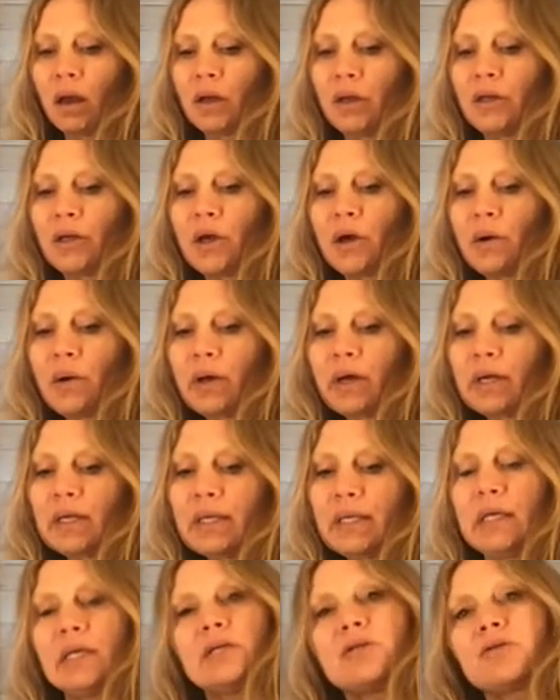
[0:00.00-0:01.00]
Yoga
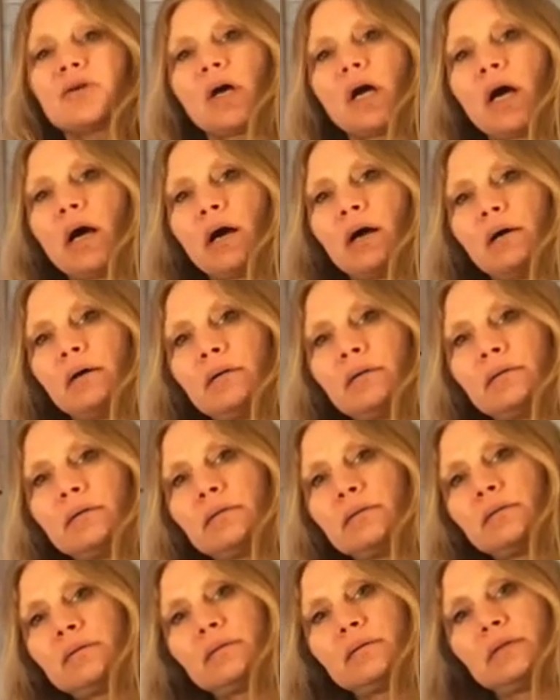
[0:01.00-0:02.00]
Nidra.
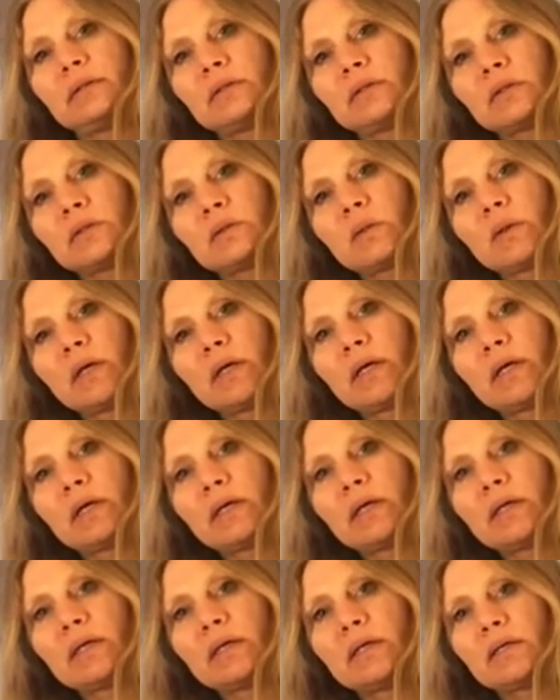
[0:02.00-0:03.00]
This
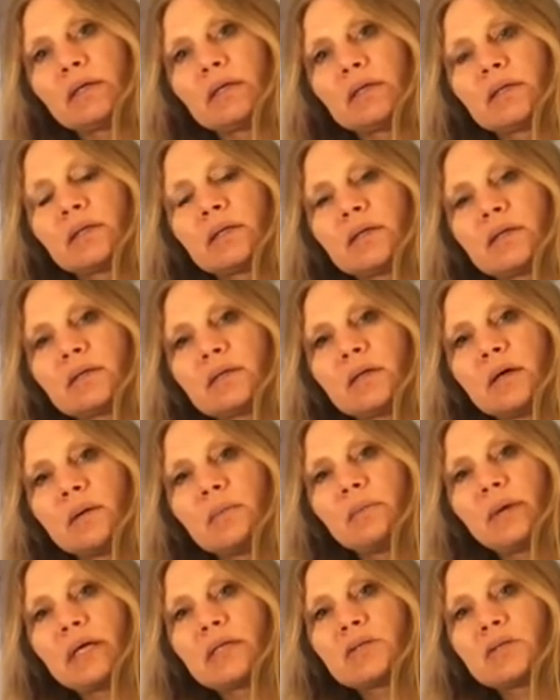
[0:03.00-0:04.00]
one is
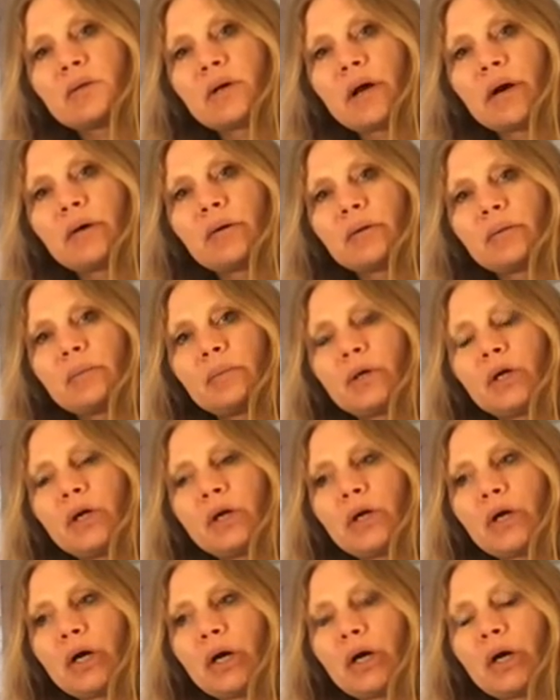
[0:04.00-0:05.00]
based around
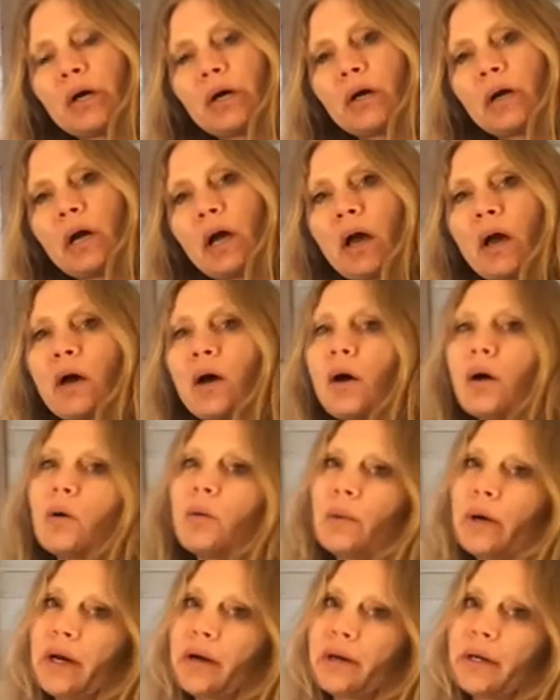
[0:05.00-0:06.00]
pure
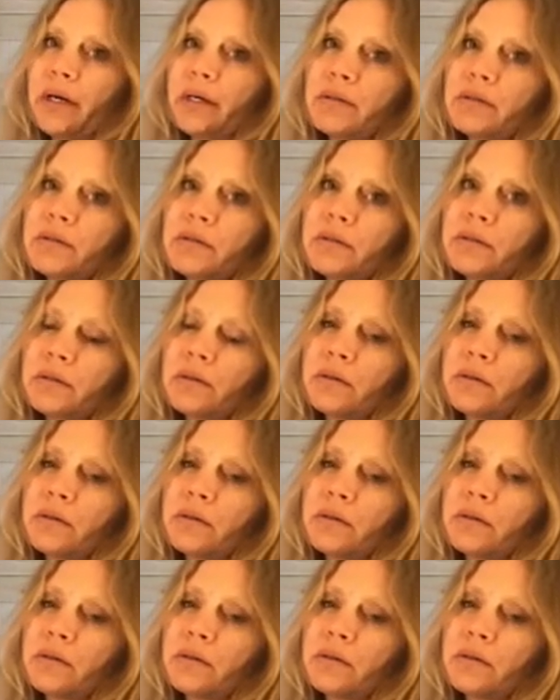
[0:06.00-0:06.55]
awareness.